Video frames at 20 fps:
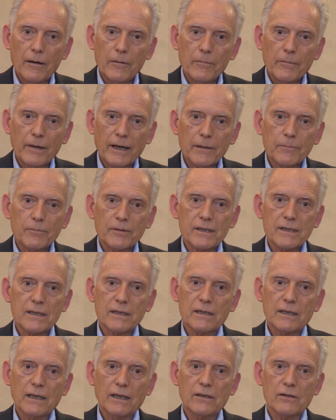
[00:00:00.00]
My
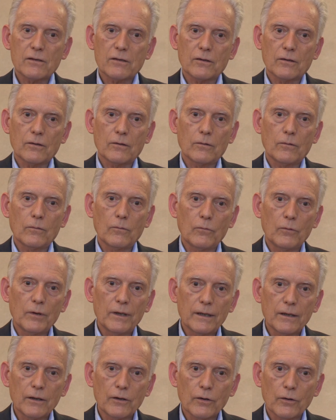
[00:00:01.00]
presentation
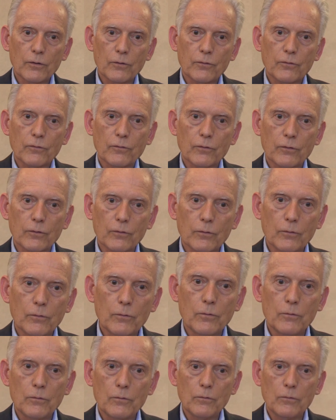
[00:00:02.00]
will go
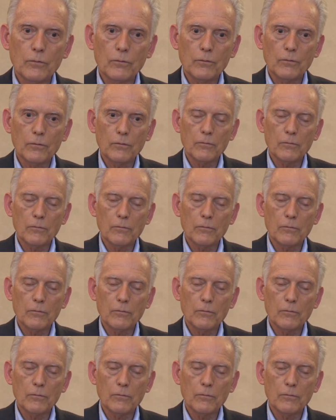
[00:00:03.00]
through